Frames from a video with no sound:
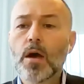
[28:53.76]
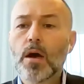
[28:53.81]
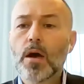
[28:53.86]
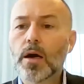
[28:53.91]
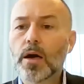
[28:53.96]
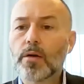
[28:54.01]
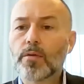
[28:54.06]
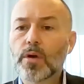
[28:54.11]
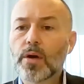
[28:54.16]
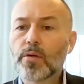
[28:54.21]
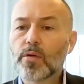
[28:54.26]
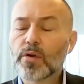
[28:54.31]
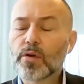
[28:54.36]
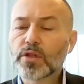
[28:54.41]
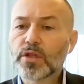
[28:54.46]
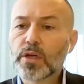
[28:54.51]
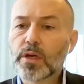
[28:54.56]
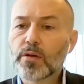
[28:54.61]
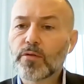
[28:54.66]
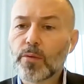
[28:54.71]
we have a
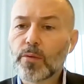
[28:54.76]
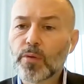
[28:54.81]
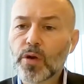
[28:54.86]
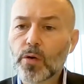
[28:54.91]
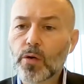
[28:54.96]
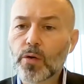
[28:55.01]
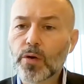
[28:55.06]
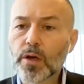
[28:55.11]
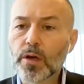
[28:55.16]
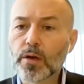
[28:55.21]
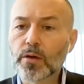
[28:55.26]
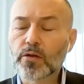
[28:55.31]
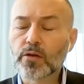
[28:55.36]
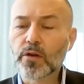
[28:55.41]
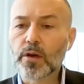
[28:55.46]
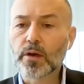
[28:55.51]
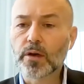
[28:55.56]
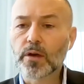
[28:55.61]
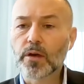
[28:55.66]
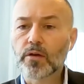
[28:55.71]
question here from the audience,
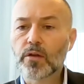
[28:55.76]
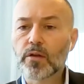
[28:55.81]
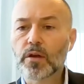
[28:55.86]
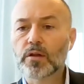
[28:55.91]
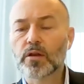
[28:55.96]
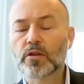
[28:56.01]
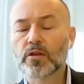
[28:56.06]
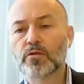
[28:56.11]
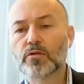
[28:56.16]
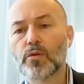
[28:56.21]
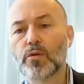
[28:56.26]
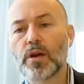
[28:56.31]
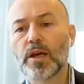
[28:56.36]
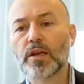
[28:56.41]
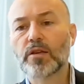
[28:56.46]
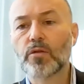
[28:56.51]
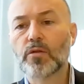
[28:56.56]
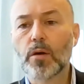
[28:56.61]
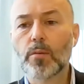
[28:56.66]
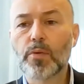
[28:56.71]
and I think this
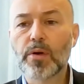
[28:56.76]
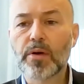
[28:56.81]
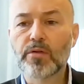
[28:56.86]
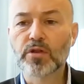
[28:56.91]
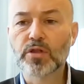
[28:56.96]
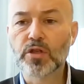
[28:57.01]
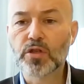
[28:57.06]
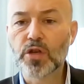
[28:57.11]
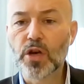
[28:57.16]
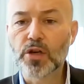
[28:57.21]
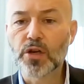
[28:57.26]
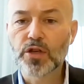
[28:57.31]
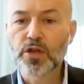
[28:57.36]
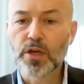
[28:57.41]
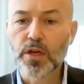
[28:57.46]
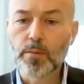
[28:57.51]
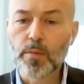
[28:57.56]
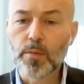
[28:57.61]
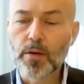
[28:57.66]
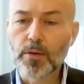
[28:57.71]
relates to our previous
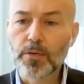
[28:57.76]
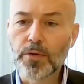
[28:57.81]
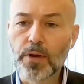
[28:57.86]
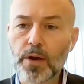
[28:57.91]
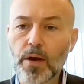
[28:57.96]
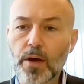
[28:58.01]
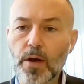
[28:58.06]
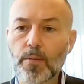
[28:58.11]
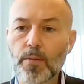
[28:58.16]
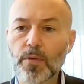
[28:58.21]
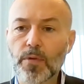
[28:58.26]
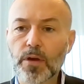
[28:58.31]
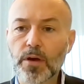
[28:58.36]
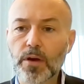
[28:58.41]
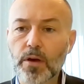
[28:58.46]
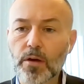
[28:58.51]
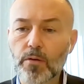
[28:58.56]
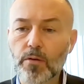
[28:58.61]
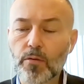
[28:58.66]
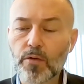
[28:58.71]
discussion about
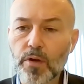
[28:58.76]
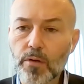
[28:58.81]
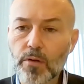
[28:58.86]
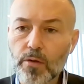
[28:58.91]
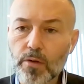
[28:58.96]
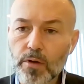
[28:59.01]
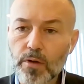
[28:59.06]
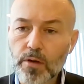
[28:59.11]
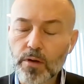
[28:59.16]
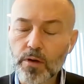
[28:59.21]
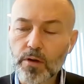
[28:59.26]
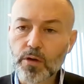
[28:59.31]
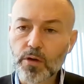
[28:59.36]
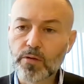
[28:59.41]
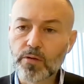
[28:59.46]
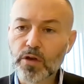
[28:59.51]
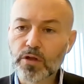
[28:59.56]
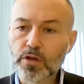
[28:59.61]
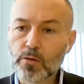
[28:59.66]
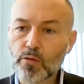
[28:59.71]
the
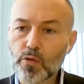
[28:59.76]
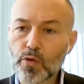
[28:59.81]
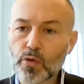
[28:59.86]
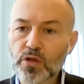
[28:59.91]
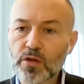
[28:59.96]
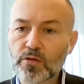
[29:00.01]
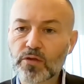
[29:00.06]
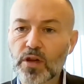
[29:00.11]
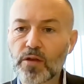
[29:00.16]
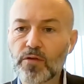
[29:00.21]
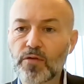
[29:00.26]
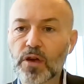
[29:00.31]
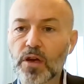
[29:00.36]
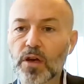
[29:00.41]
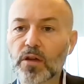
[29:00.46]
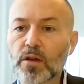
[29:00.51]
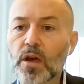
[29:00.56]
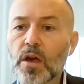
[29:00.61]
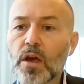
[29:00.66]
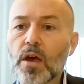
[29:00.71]
universal root certificate.